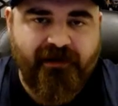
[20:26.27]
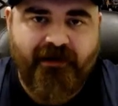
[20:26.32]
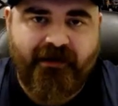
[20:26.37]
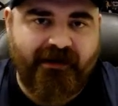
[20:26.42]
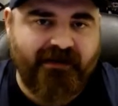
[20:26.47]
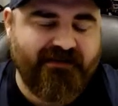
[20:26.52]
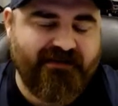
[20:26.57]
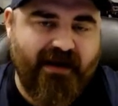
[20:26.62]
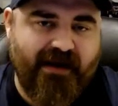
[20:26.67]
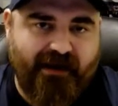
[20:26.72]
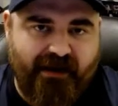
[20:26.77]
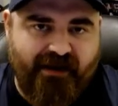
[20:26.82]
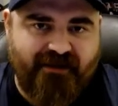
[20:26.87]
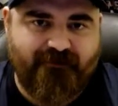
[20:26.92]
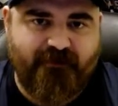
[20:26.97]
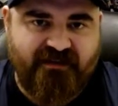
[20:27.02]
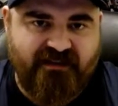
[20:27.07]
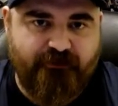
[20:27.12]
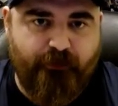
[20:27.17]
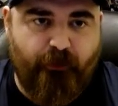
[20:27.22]
Gonzaga has
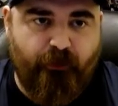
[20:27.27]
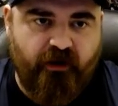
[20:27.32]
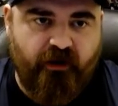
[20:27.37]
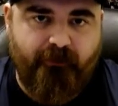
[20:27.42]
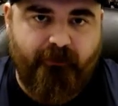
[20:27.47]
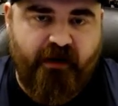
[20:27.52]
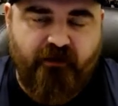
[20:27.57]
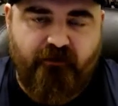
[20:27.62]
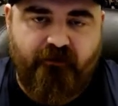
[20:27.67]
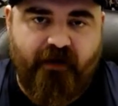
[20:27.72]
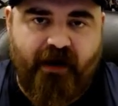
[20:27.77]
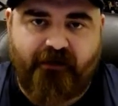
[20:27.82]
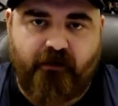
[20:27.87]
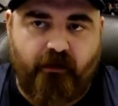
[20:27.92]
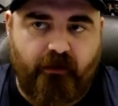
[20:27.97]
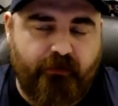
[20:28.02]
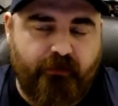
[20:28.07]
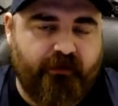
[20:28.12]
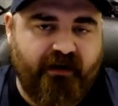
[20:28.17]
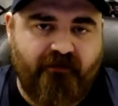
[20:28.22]
been spoiled by the fact
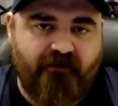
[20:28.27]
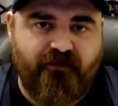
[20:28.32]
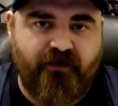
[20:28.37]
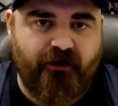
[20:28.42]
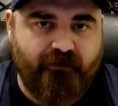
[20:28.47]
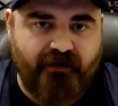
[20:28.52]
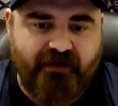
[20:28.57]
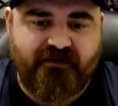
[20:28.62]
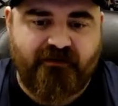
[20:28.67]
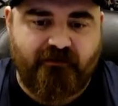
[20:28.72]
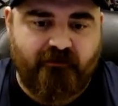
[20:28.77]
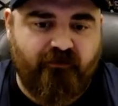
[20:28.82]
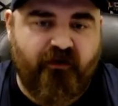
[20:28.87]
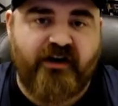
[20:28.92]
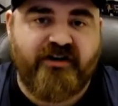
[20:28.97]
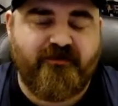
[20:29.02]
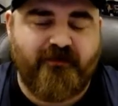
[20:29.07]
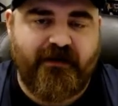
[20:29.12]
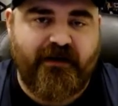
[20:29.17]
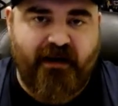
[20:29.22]
that three of their recent
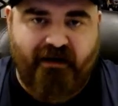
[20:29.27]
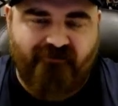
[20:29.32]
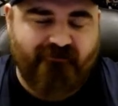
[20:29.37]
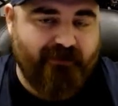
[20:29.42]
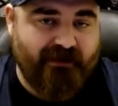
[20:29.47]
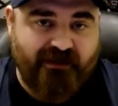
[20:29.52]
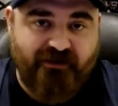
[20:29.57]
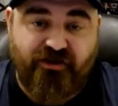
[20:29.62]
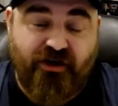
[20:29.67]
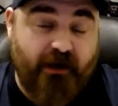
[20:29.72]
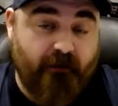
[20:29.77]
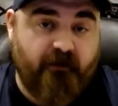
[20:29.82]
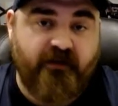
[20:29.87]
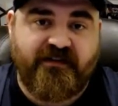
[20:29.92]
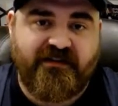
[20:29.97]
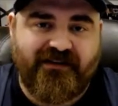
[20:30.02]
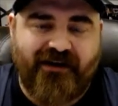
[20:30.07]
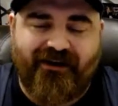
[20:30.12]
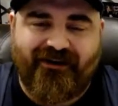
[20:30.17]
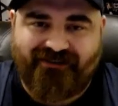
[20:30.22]
freshmen have been Jalen
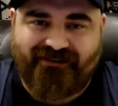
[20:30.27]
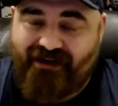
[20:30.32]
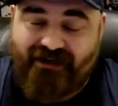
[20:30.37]
Suggs